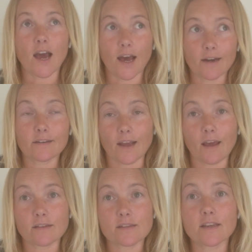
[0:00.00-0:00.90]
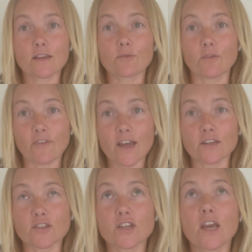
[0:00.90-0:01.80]
and can seek
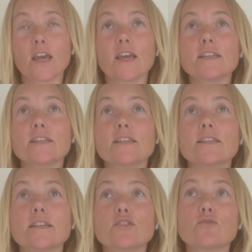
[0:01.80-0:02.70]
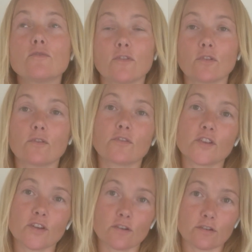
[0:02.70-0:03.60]
revenge, it's easy to fall for
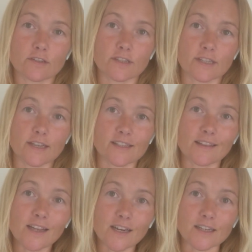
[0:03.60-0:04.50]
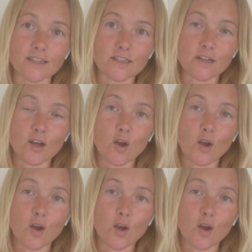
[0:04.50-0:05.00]
the narcissist's lies,